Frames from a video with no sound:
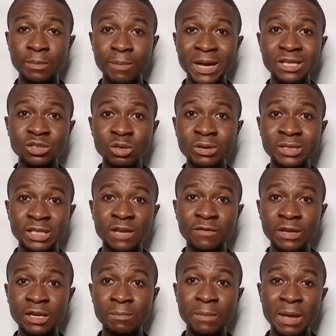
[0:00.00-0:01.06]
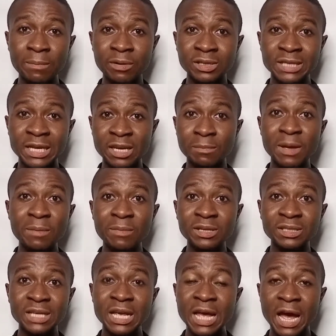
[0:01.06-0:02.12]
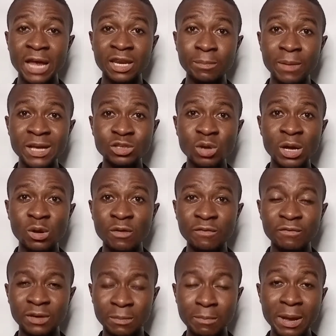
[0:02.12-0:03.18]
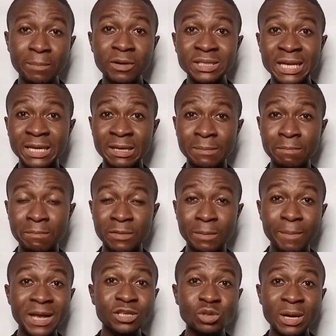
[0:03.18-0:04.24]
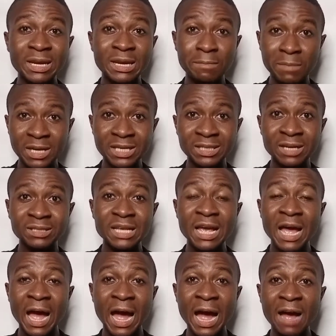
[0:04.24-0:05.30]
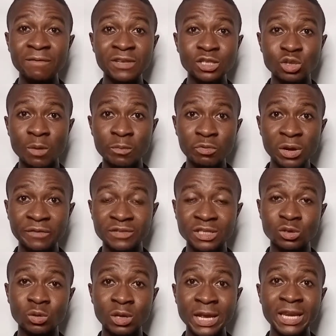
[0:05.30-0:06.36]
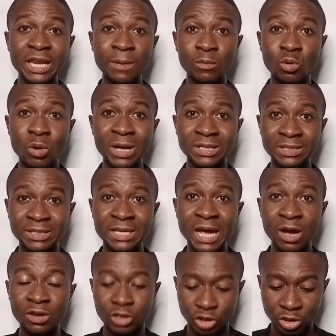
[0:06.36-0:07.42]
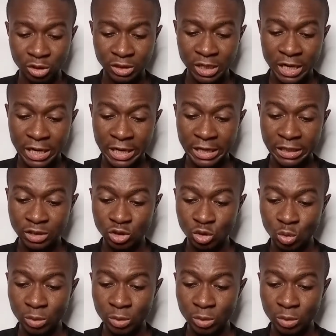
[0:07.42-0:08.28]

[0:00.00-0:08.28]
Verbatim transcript: The pastor is giving the members and the members and the pastor and the members and the, the pastor and the ministers are having some rifts. So let them go and see how the church is